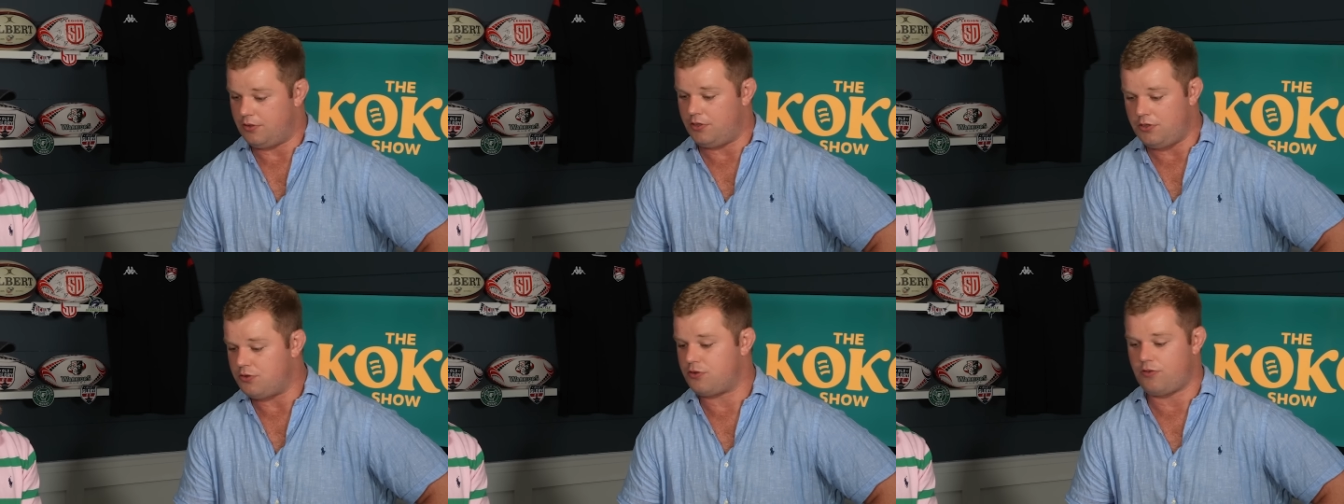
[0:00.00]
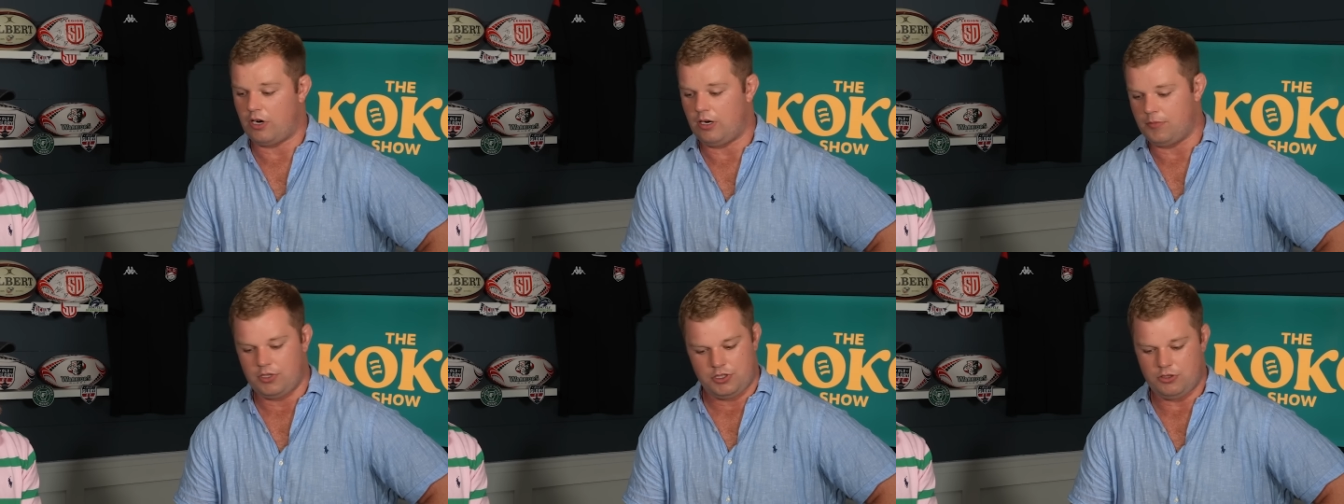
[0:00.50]
You
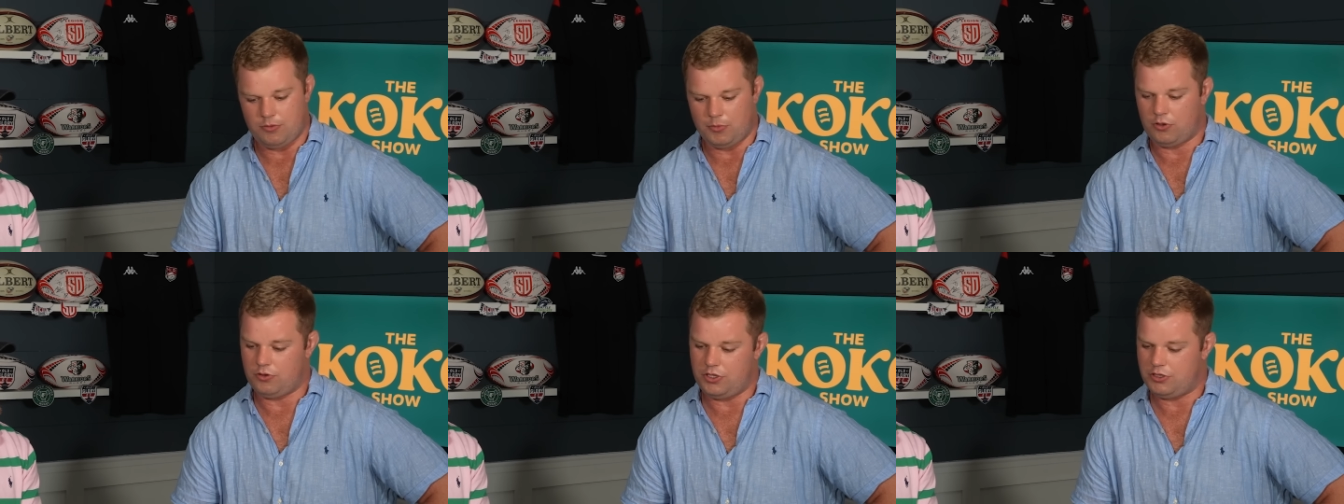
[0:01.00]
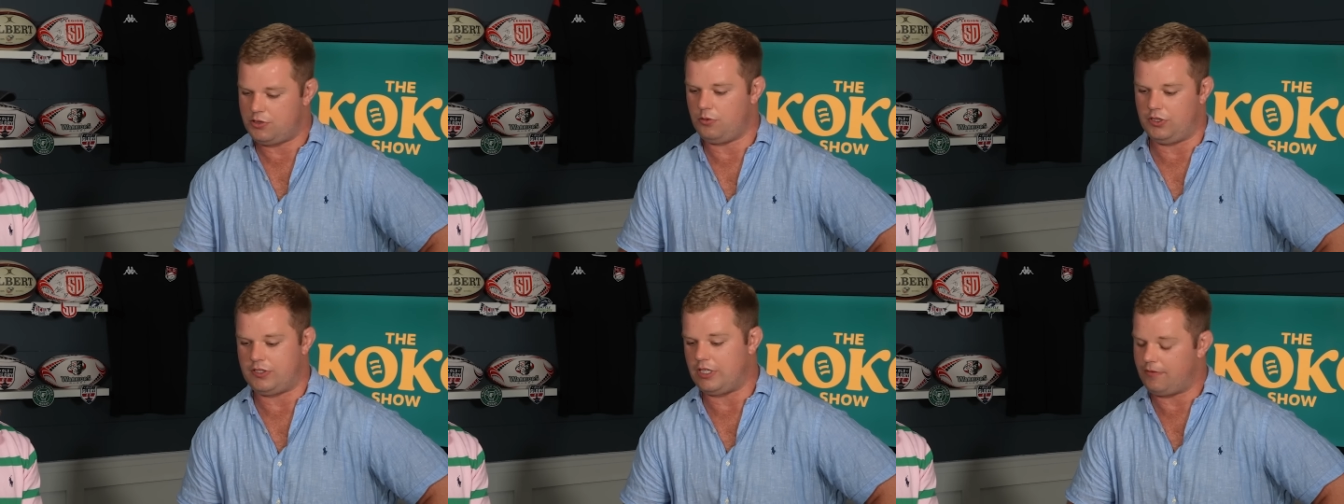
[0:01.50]
scrum, you maul, you do
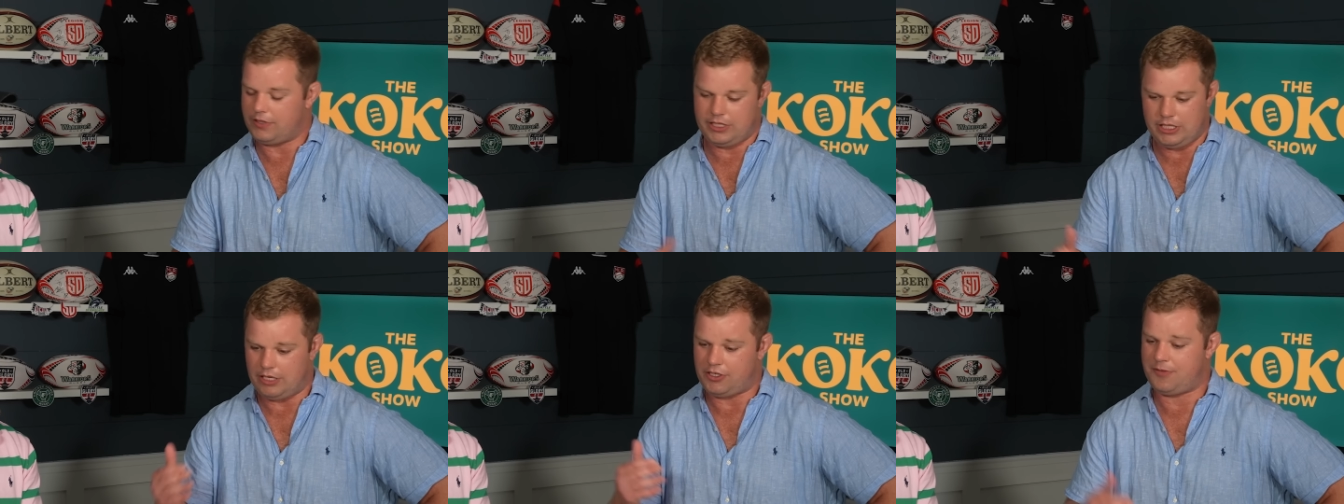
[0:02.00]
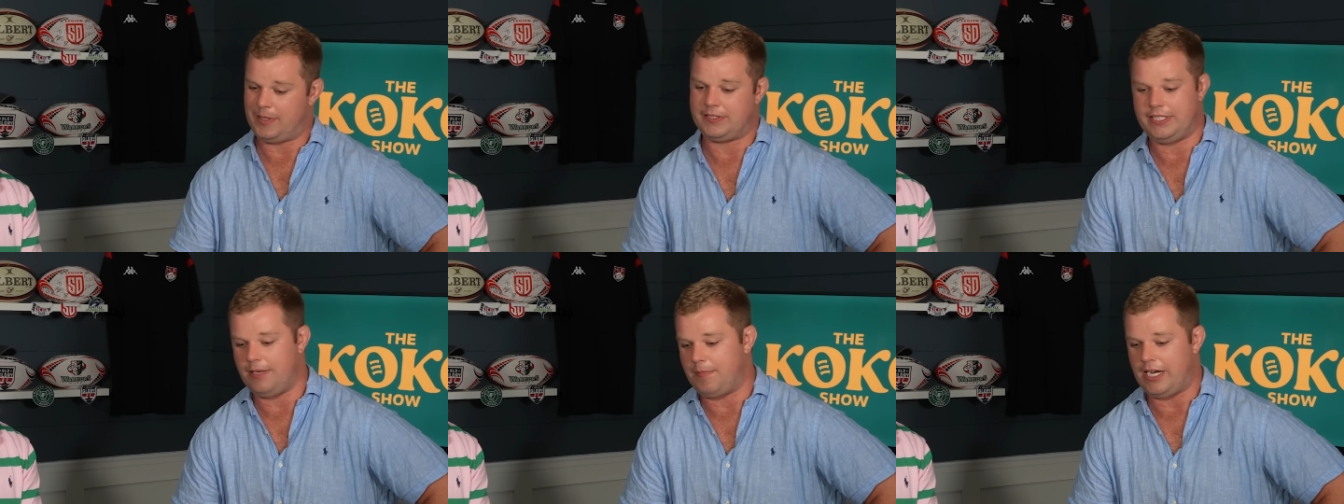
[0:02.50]
all this stuff. Then you expect
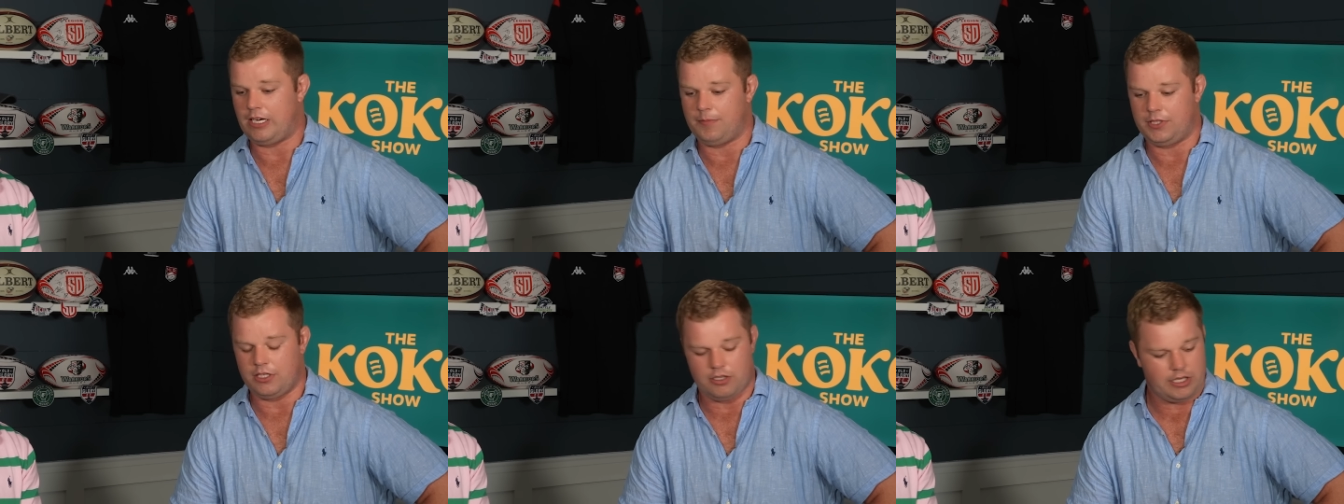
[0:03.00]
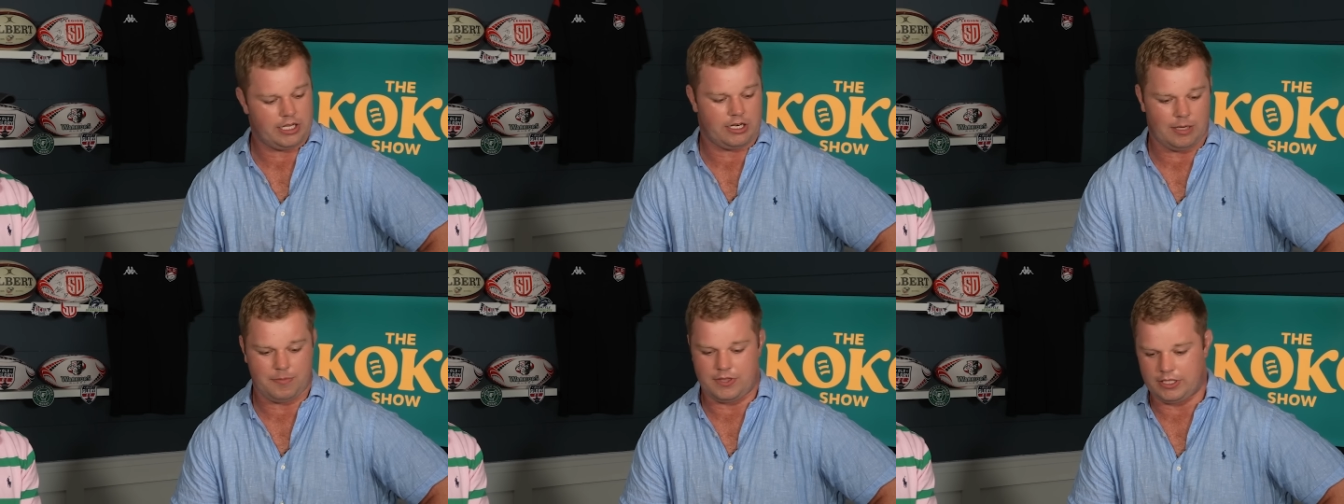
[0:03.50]
to get back up and go again." And
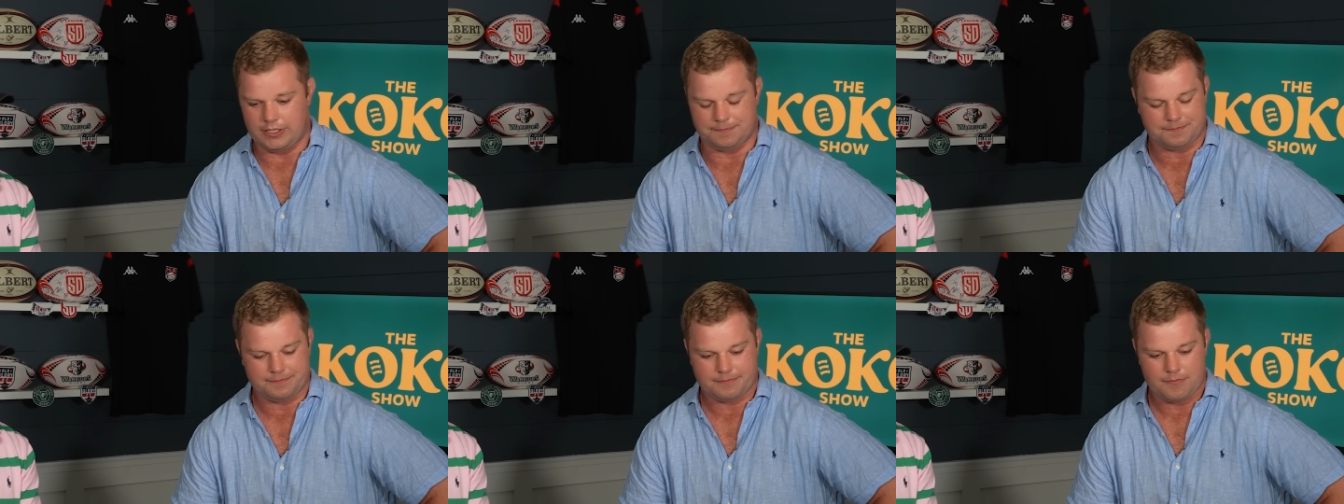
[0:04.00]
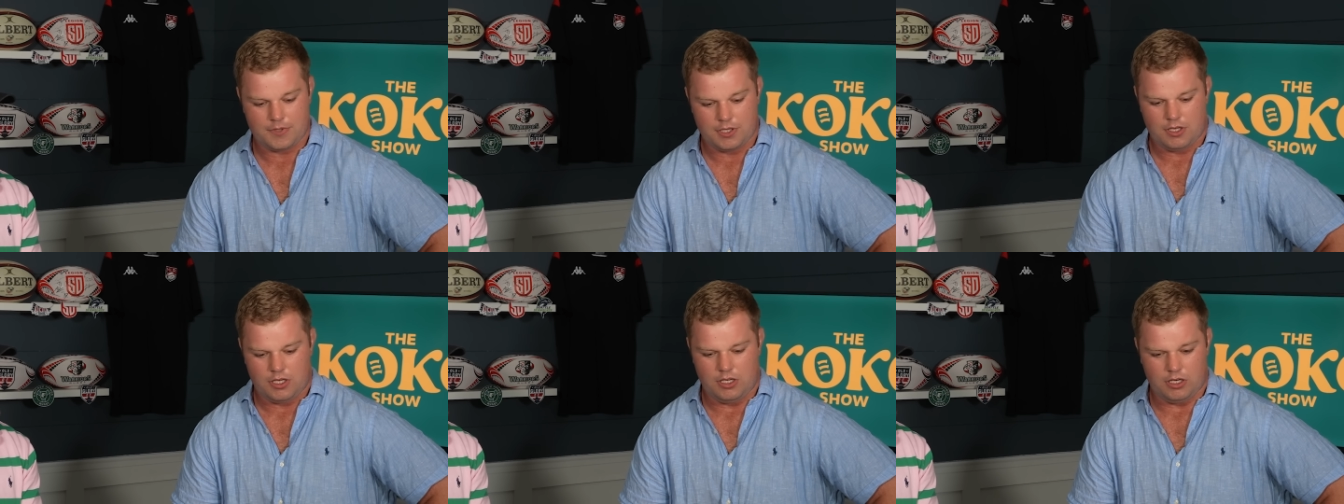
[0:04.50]
I'm thinking,
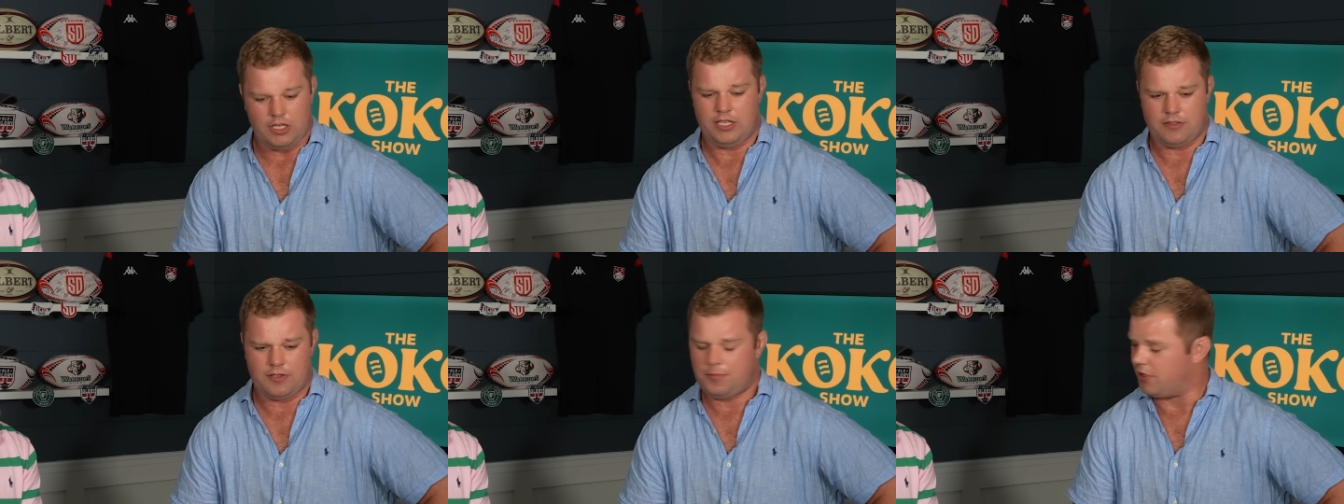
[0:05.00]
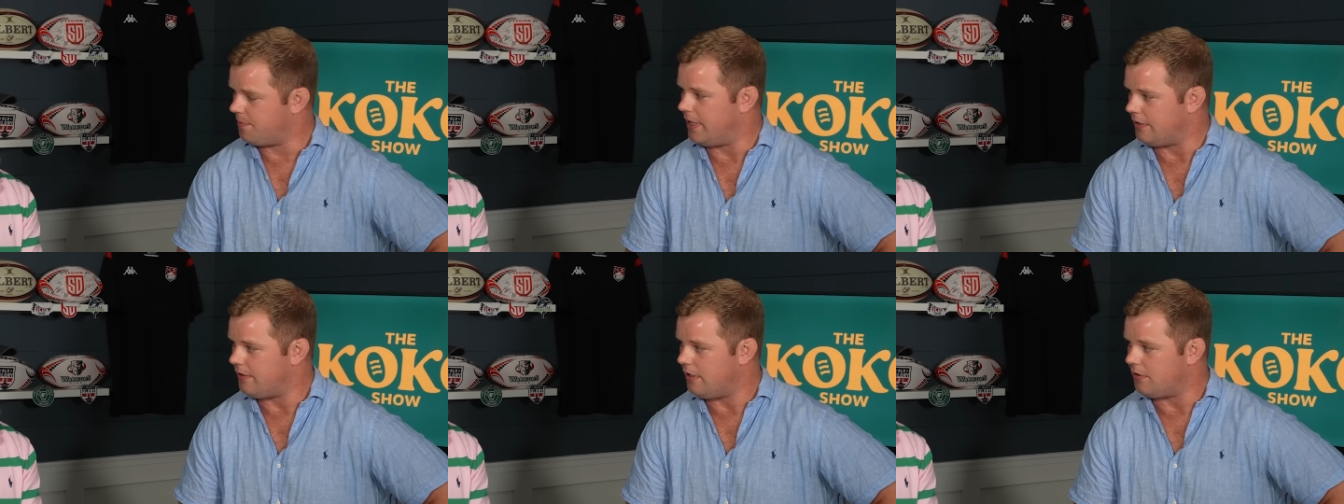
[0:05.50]
you know, this bloke's
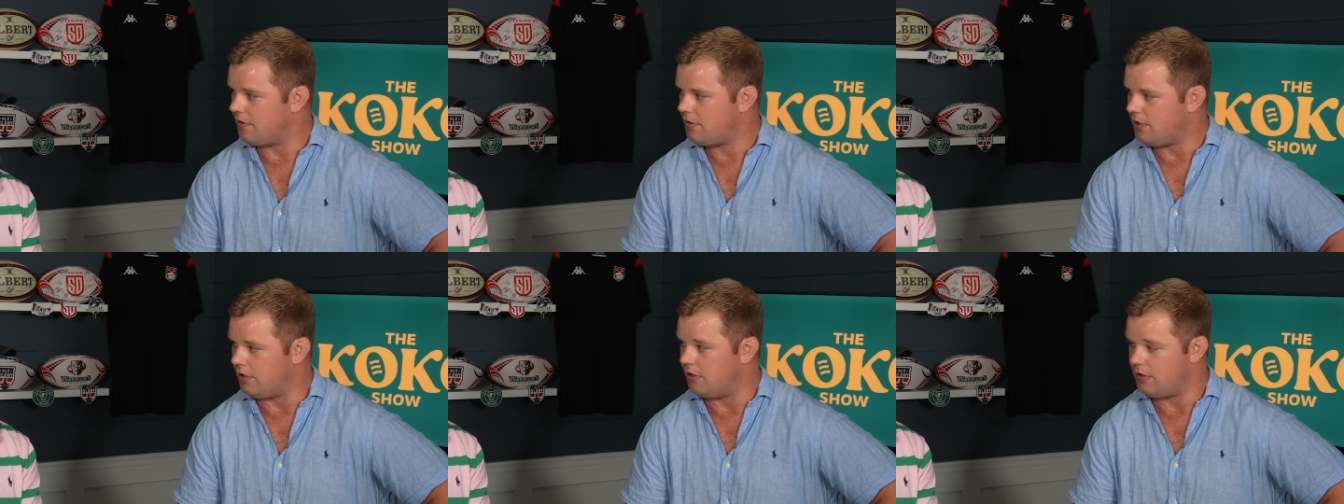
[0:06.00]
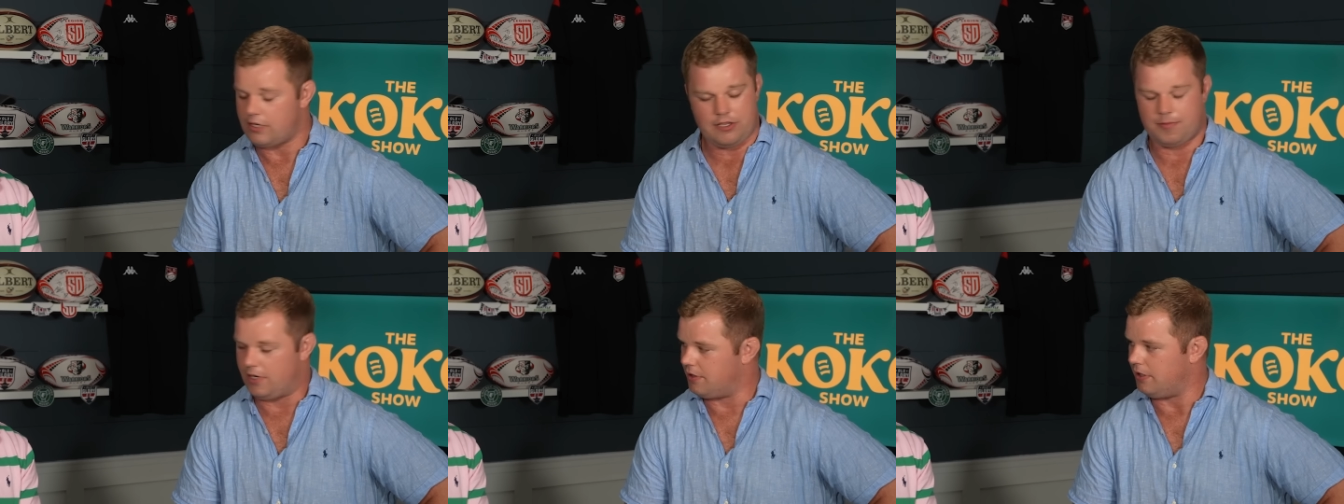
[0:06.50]
making sense. Yeah. You know, this guy's
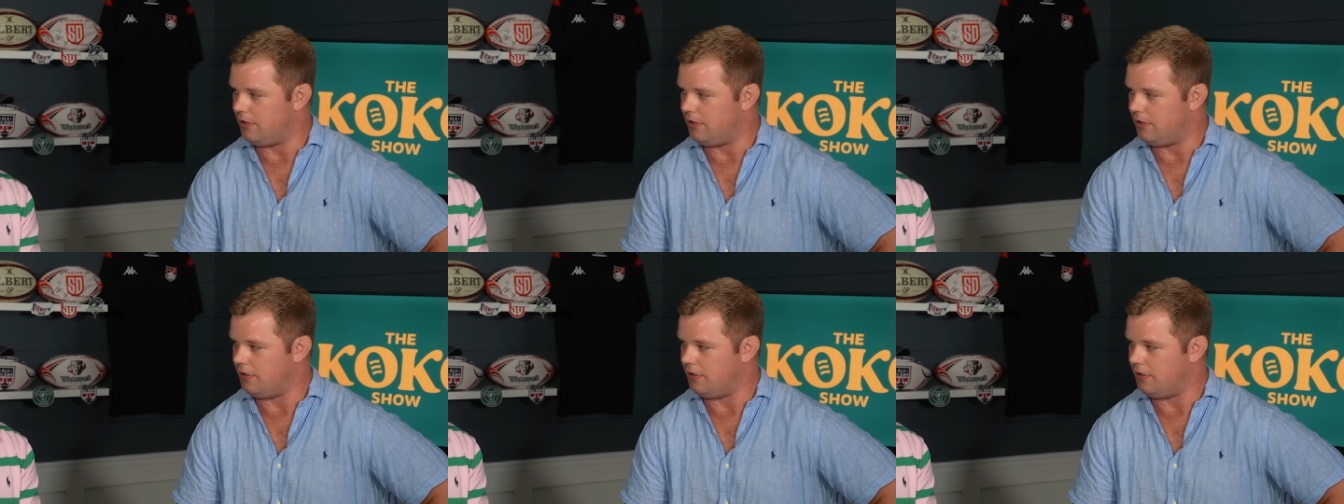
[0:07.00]
smarter than